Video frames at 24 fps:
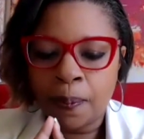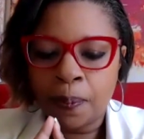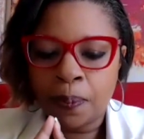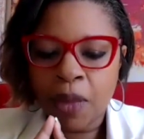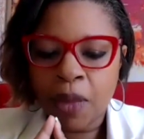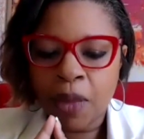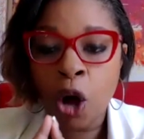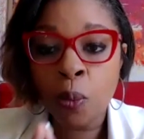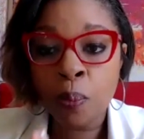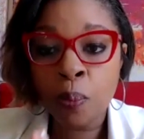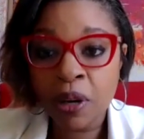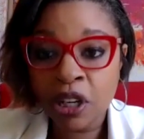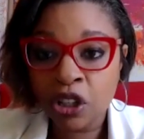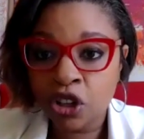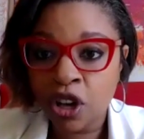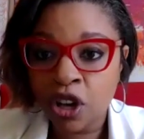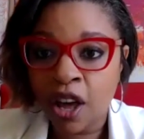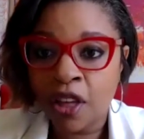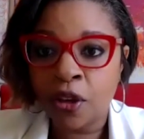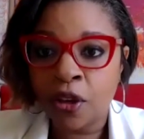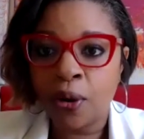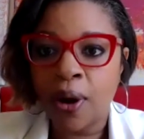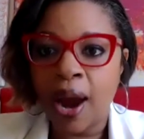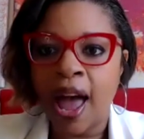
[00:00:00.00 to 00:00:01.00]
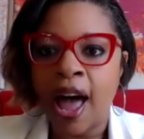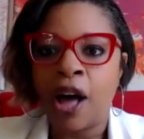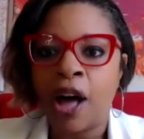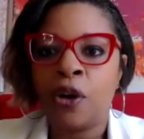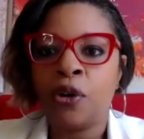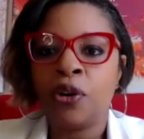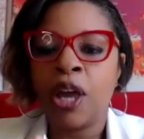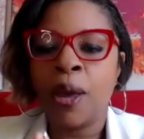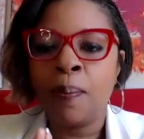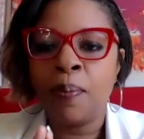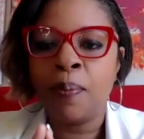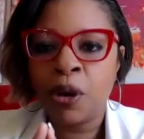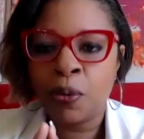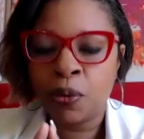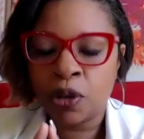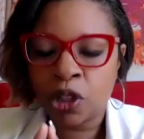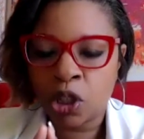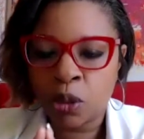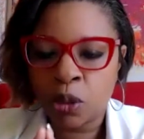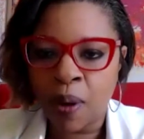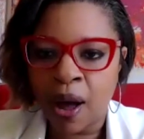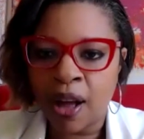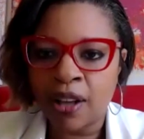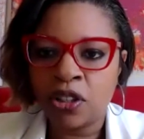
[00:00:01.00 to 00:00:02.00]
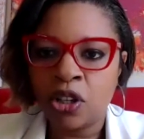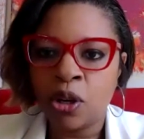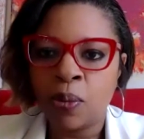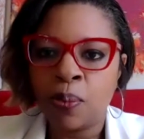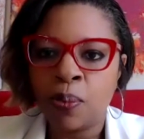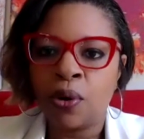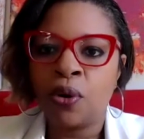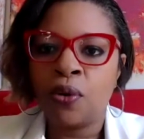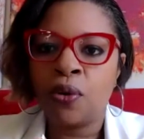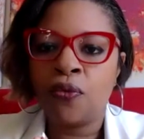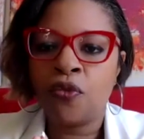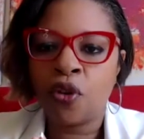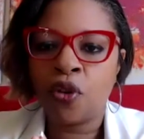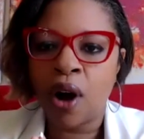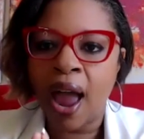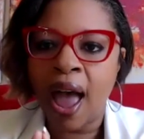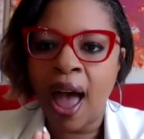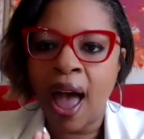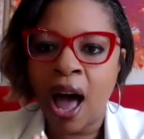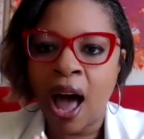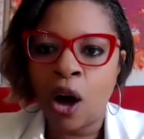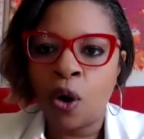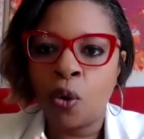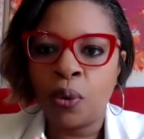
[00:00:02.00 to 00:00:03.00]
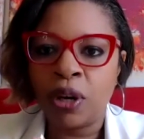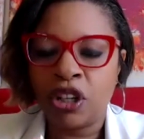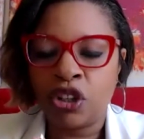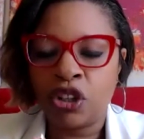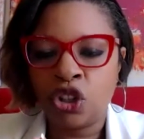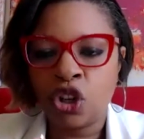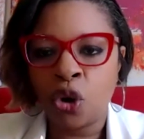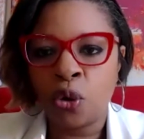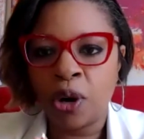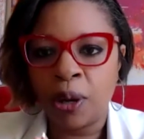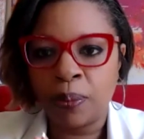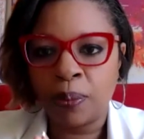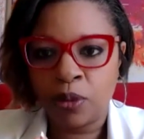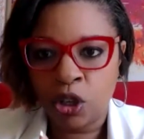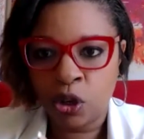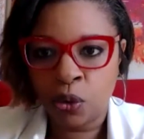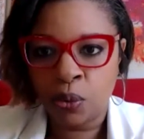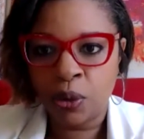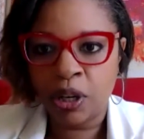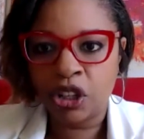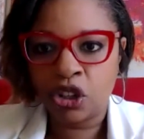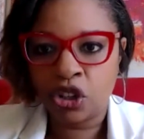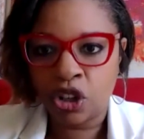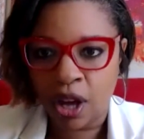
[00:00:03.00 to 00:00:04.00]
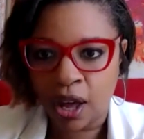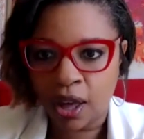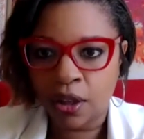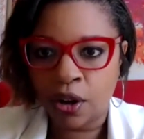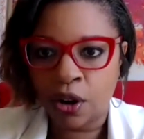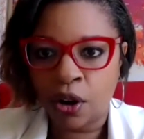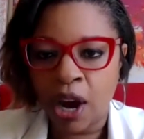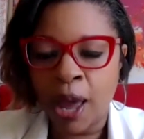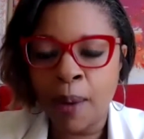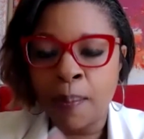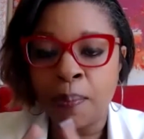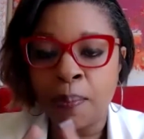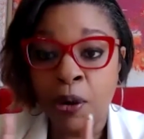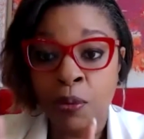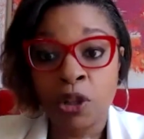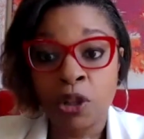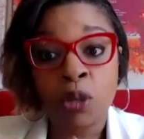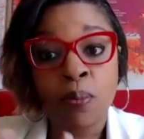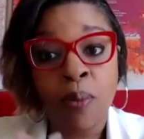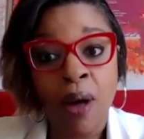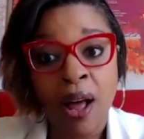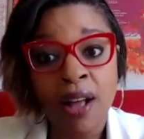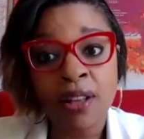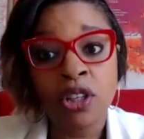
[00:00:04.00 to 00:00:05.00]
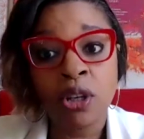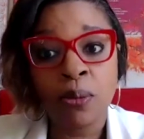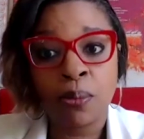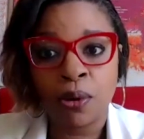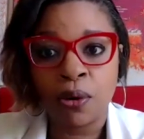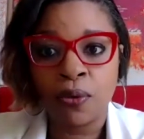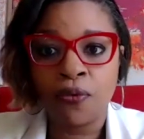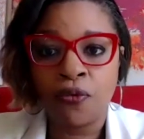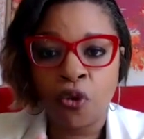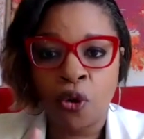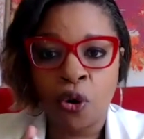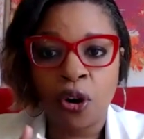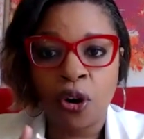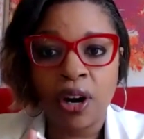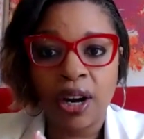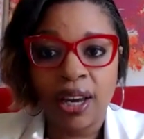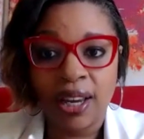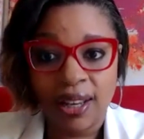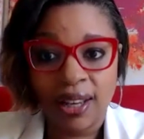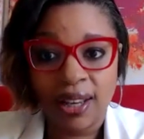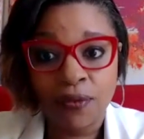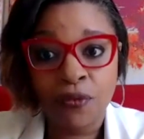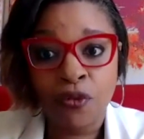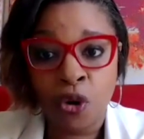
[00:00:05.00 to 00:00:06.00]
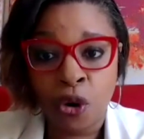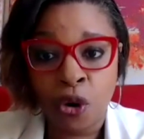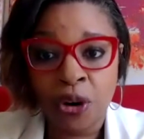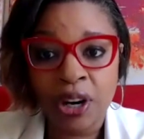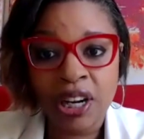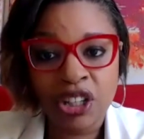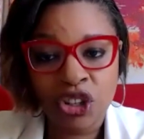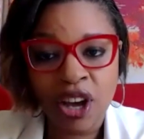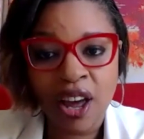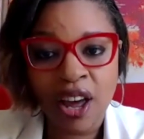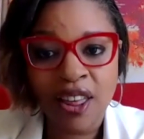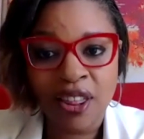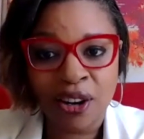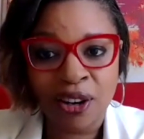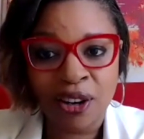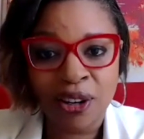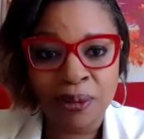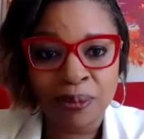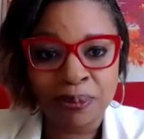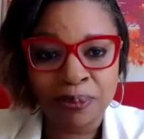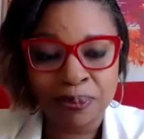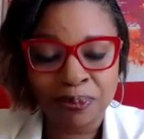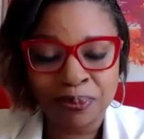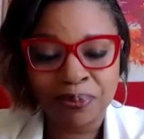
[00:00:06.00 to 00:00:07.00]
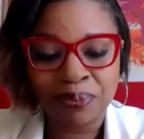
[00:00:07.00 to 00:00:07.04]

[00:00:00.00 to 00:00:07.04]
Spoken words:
help each other out and be responsible for how we show up to each other and be responsible for each other.